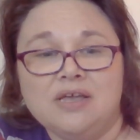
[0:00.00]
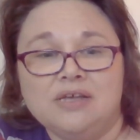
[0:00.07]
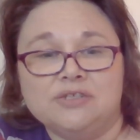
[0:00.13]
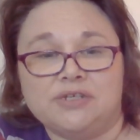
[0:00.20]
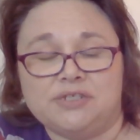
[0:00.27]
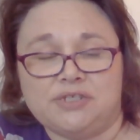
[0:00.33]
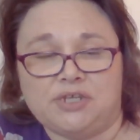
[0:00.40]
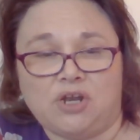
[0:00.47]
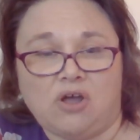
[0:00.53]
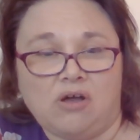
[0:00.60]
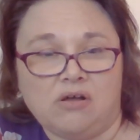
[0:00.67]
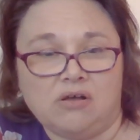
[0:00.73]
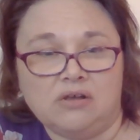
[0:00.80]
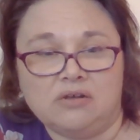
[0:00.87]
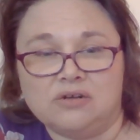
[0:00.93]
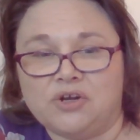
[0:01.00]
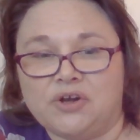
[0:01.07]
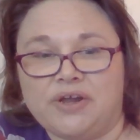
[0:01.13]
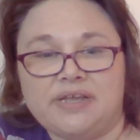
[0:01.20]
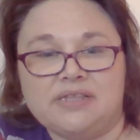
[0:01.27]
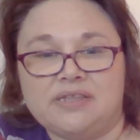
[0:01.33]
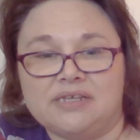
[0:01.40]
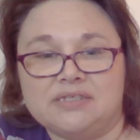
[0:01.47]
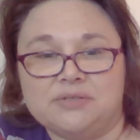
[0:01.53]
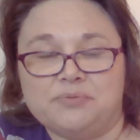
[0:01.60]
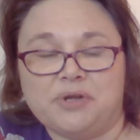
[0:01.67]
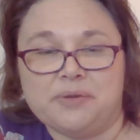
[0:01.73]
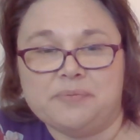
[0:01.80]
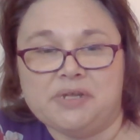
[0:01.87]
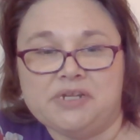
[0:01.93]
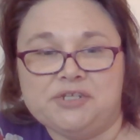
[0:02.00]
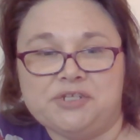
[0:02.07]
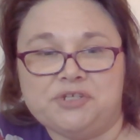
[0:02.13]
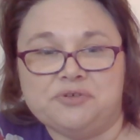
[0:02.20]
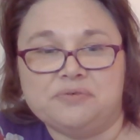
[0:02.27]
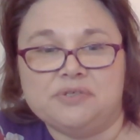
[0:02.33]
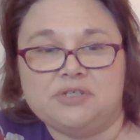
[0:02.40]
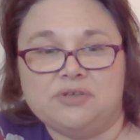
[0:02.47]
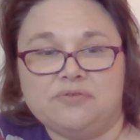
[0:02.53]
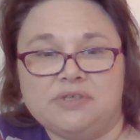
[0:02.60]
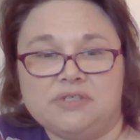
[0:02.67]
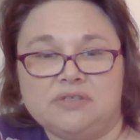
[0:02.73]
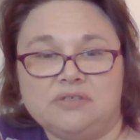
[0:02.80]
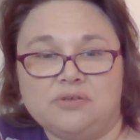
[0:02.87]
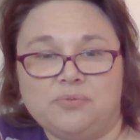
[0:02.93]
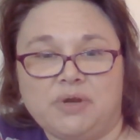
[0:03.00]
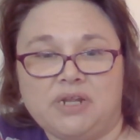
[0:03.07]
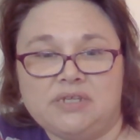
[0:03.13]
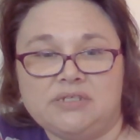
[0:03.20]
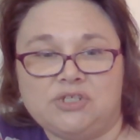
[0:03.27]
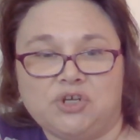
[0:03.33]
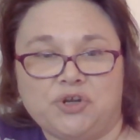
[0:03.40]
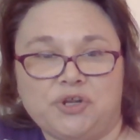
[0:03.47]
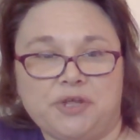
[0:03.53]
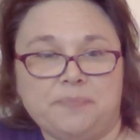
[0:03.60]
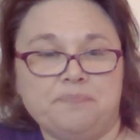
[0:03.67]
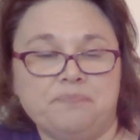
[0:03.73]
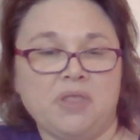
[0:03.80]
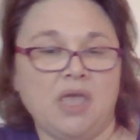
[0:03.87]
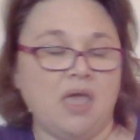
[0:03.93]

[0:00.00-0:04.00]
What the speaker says: So I said, all right, that's what I'm going to do. So this is the one I started.